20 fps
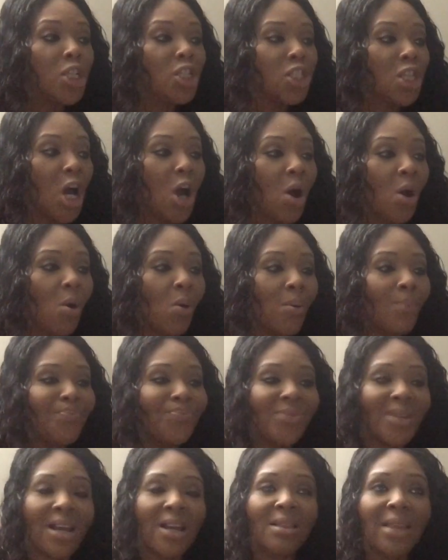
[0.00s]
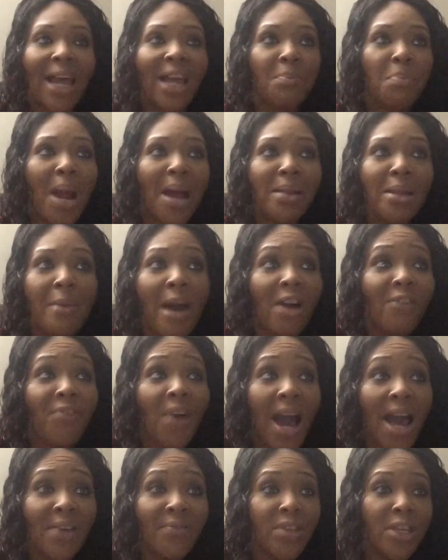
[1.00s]
So like probably about
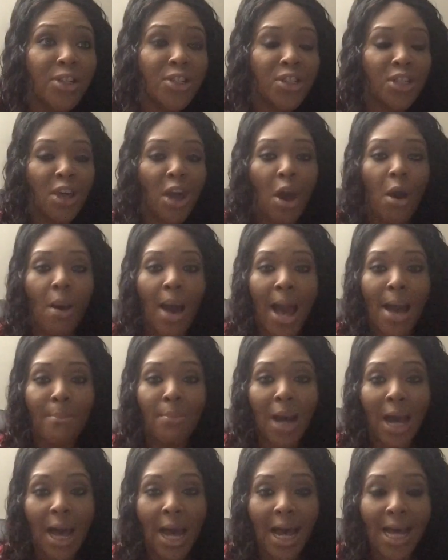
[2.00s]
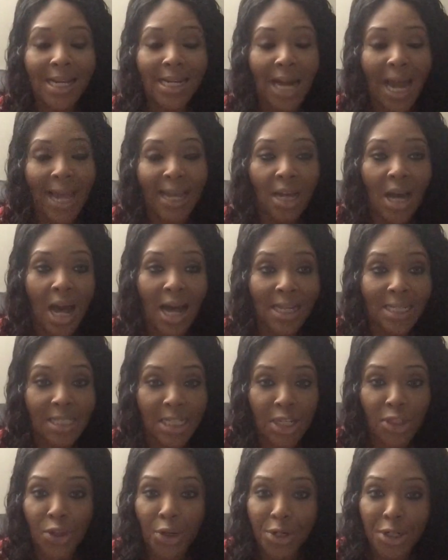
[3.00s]
5 years ago, I bought a Nikon
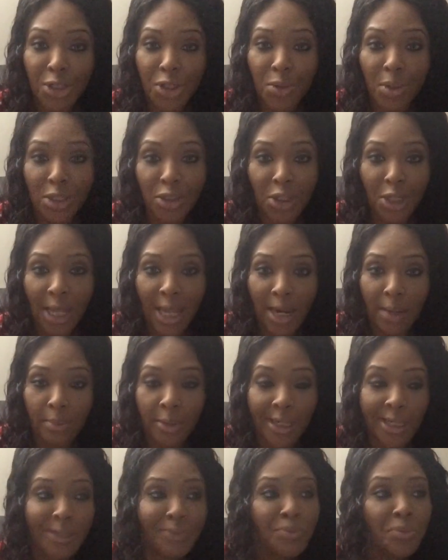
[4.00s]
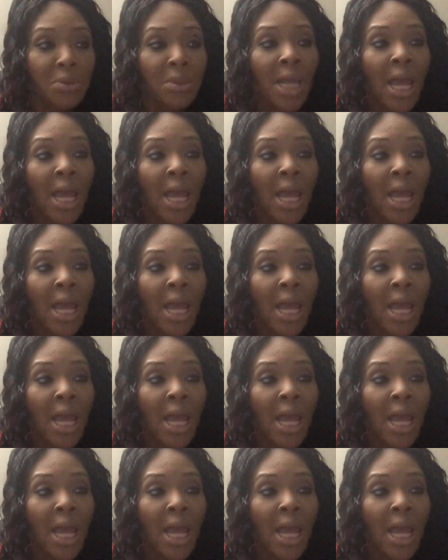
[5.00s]
D3200 camera.